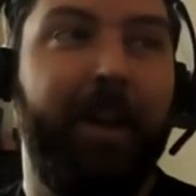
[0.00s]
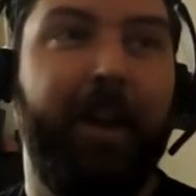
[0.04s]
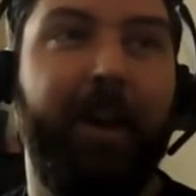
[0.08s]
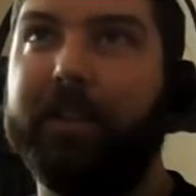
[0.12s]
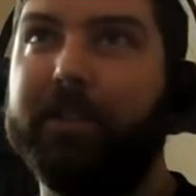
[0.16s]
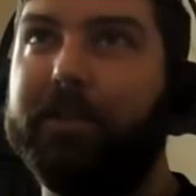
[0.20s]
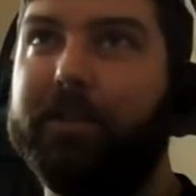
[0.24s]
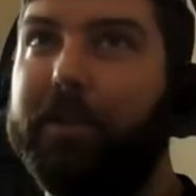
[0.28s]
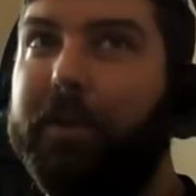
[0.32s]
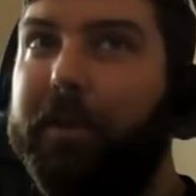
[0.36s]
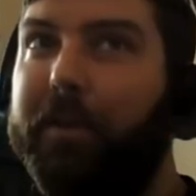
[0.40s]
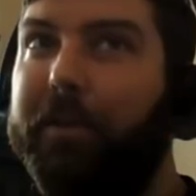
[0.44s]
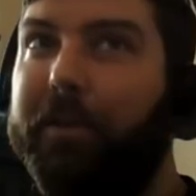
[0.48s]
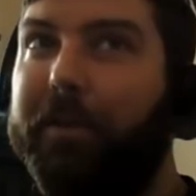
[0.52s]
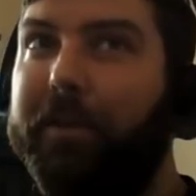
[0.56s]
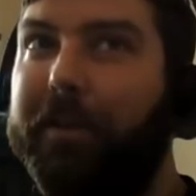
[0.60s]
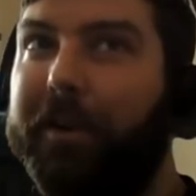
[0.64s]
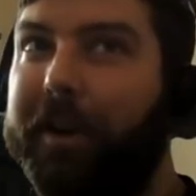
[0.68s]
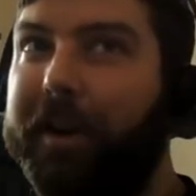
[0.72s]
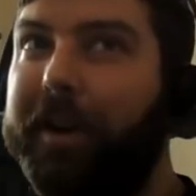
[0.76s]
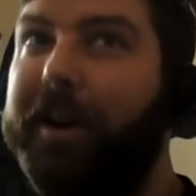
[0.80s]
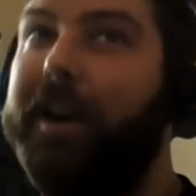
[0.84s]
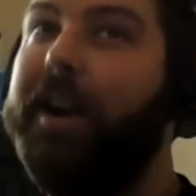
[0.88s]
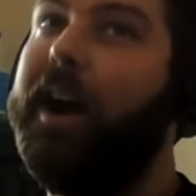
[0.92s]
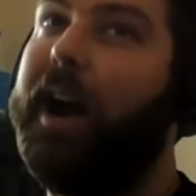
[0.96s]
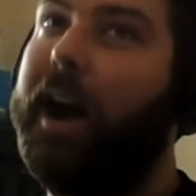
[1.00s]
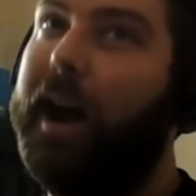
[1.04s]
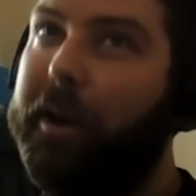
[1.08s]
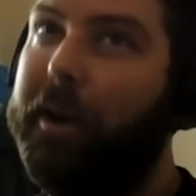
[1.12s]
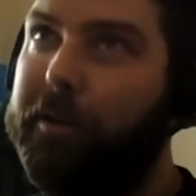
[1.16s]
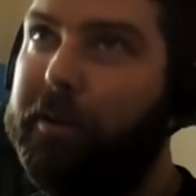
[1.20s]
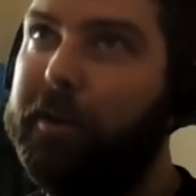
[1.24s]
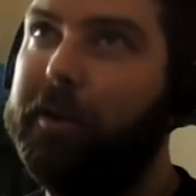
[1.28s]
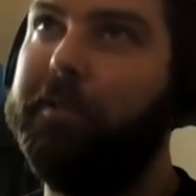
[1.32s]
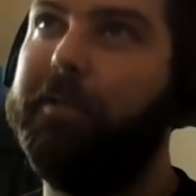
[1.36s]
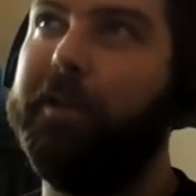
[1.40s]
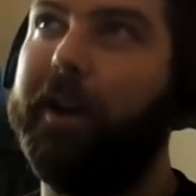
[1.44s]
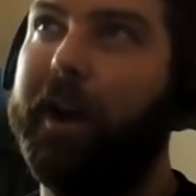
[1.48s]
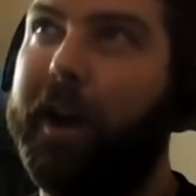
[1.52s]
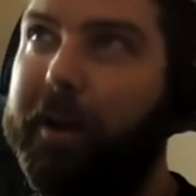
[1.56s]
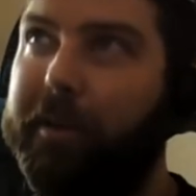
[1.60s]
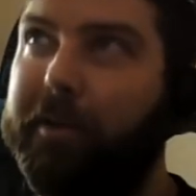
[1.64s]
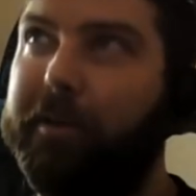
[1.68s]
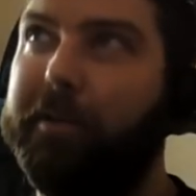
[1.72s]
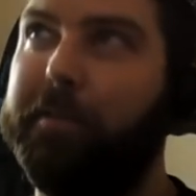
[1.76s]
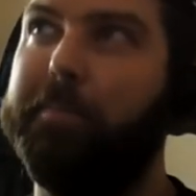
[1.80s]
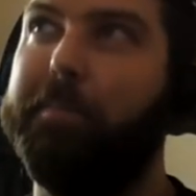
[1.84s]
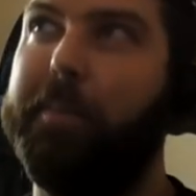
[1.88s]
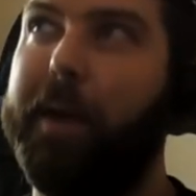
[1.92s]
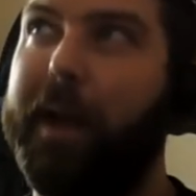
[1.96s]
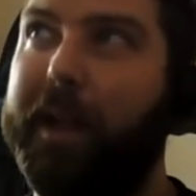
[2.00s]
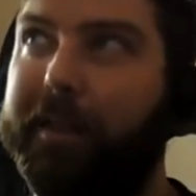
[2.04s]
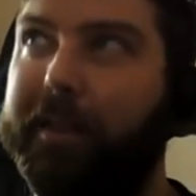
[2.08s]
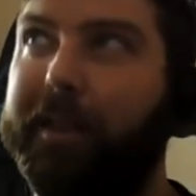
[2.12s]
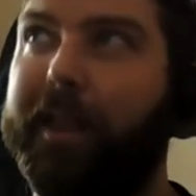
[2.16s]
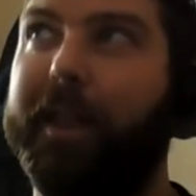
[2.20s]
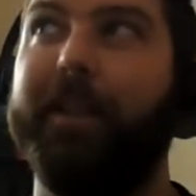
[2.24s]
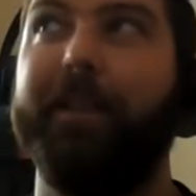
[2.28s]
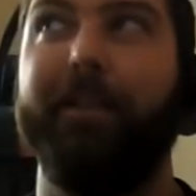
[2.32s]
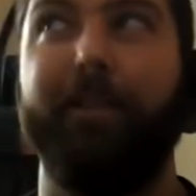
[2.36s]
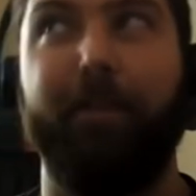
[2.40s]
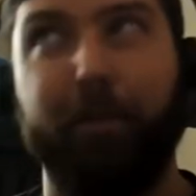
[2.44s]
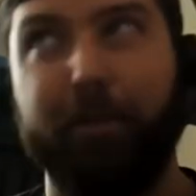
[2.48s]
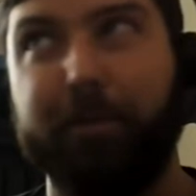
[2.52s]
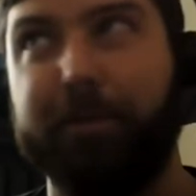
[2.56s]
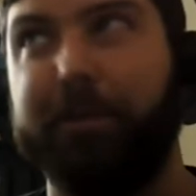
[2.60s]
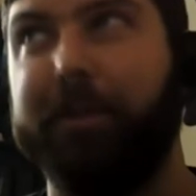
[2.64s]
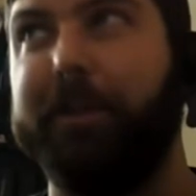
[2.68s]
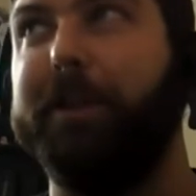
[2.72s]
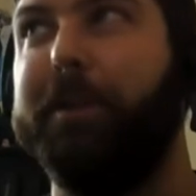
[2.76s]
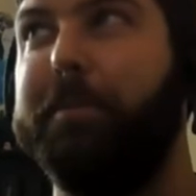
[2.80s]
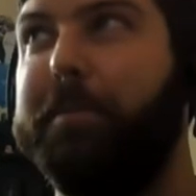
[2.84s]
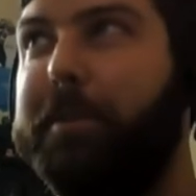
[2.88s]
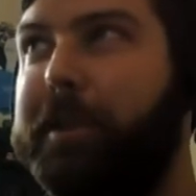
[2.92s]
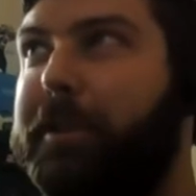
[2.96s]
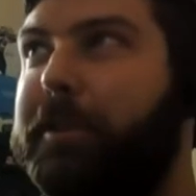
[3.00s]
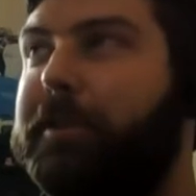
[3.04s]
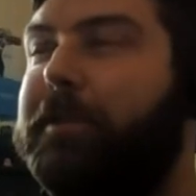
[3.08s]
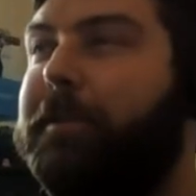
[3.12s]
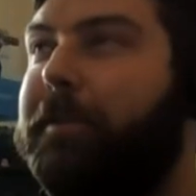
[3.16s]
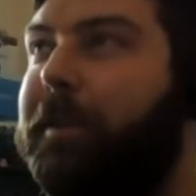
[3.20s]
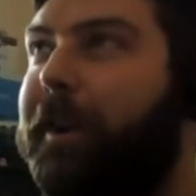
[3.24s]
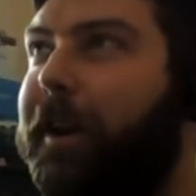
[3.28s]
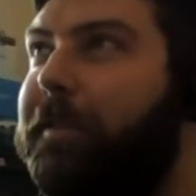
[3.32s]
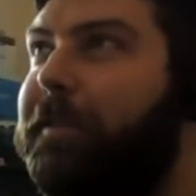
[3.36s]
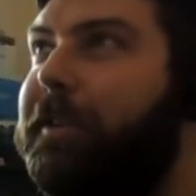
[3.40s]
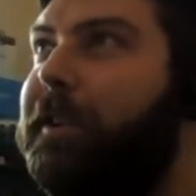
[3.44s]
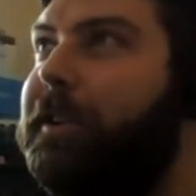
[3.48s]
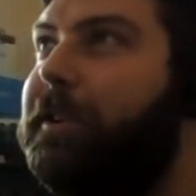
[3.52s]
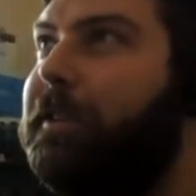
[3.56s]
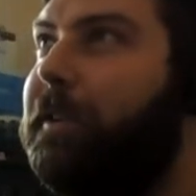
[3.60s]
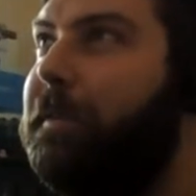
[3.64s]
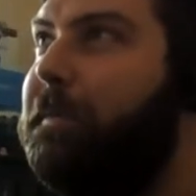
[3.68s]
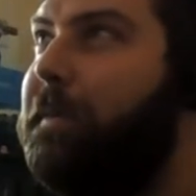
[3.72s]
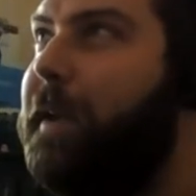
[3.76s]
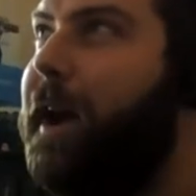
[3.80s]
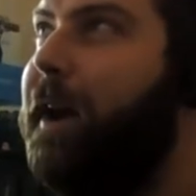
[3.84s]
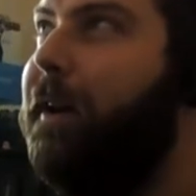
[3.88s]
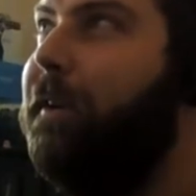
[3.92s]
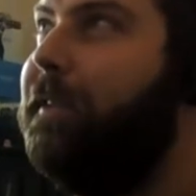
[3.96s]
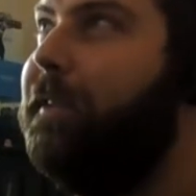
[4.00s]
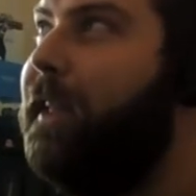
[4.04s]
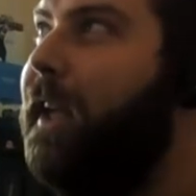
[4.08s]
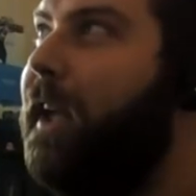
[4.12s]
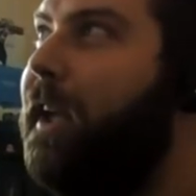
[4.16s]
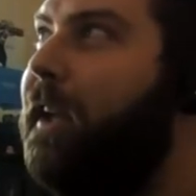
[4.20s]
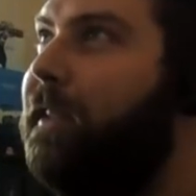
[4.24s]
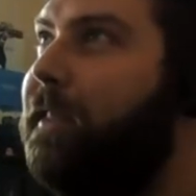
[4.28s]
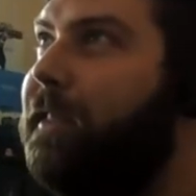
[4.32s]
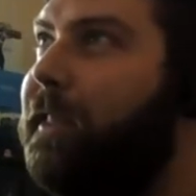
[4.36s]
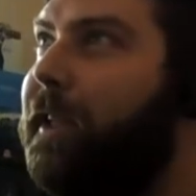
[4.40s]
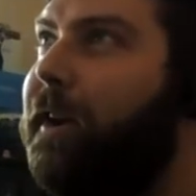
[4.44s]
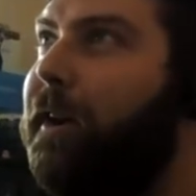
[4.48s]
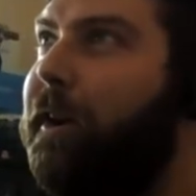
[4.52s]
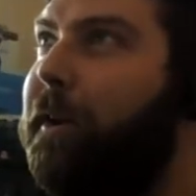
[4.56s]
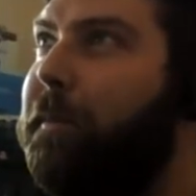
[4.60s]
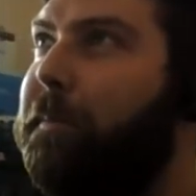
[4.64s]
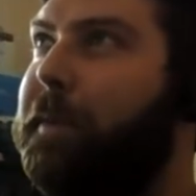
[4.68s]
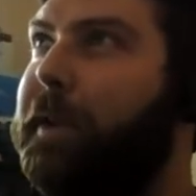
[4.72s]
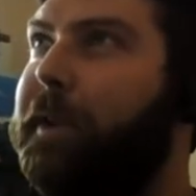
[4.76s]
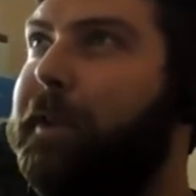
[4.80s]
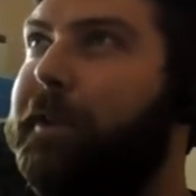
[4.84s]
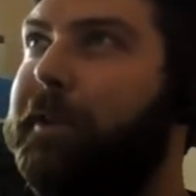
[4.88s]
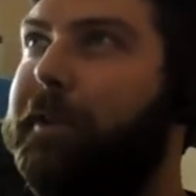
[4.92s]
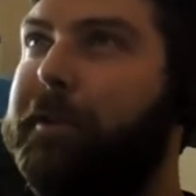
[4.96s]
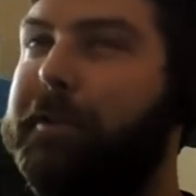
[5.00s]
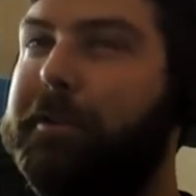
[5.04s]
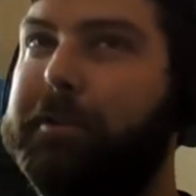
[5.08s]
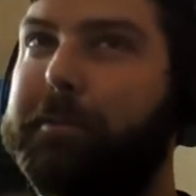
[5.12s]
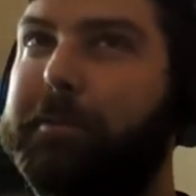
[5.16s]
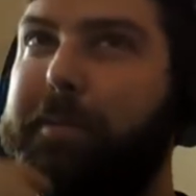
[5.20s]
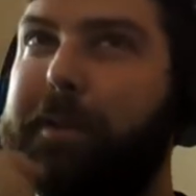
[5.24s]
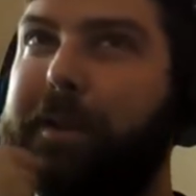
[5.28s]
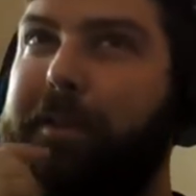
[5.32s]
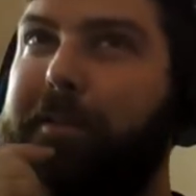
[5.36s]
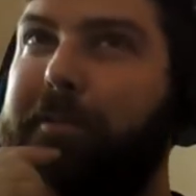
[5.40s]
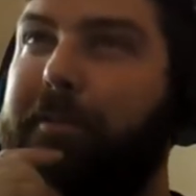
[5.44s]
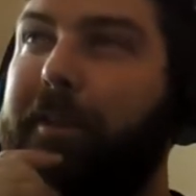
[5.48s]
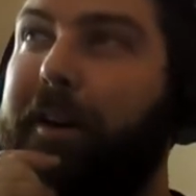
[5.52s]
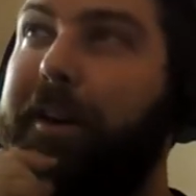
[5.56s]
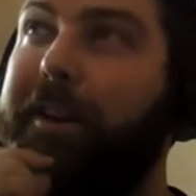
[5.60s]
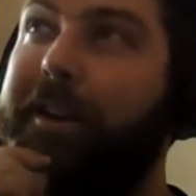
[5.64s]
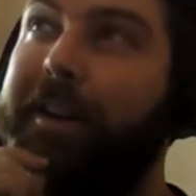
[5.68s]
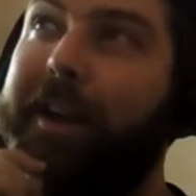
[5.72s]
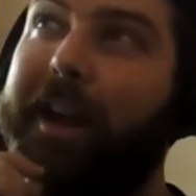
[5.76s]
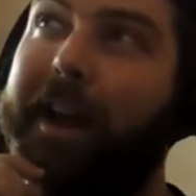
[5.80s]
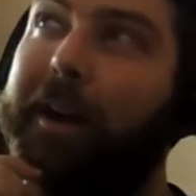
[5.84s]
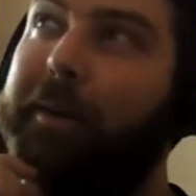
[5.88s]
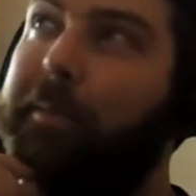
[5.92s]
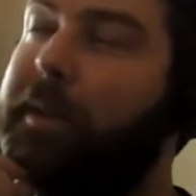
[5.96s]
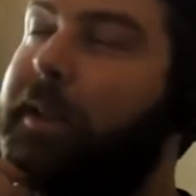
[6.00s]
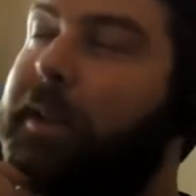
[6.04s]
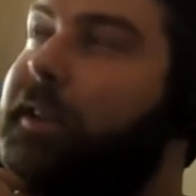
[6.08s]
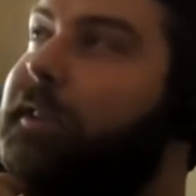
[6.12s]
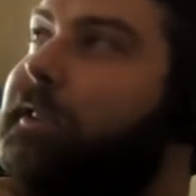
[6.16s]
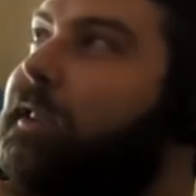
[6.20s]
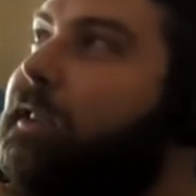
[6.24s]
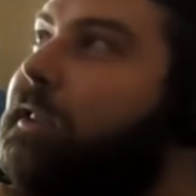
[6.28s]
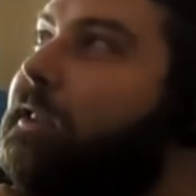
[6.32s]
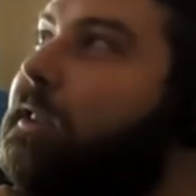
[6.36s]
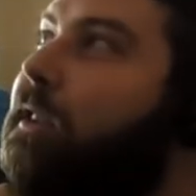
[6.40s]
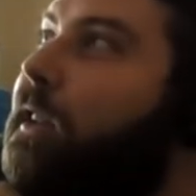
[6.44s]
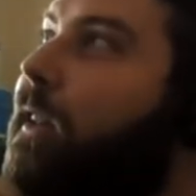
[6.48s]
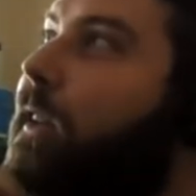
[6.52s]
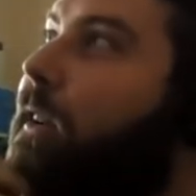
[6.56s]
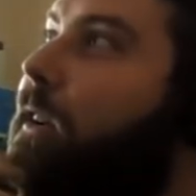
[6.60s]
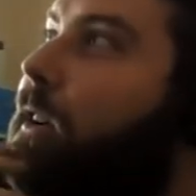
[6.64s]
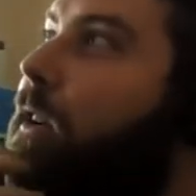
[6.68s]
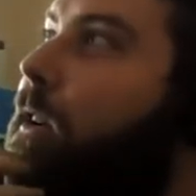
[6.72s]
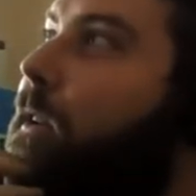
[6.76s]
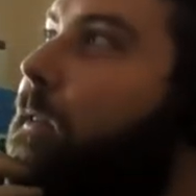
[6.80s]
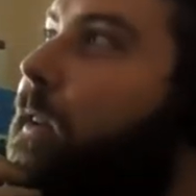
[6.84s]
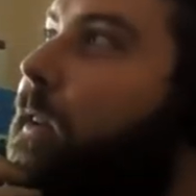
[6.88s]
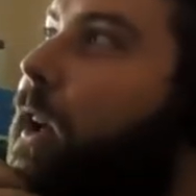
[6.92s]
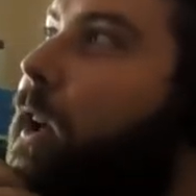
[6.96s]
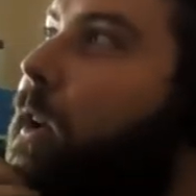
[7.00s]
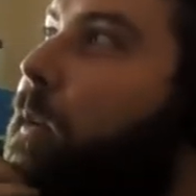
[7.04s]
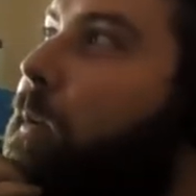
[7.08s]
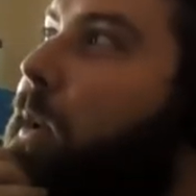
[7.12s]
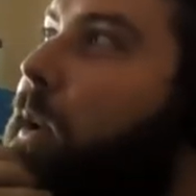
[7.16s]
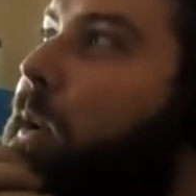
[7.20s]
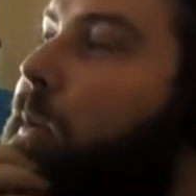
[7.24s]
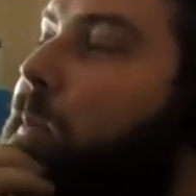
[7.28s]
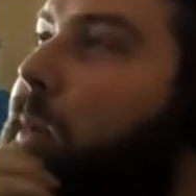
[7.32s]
So I would I would bet that those are going to be used five years from now, and they they aren't being used be, right now because they're still under development.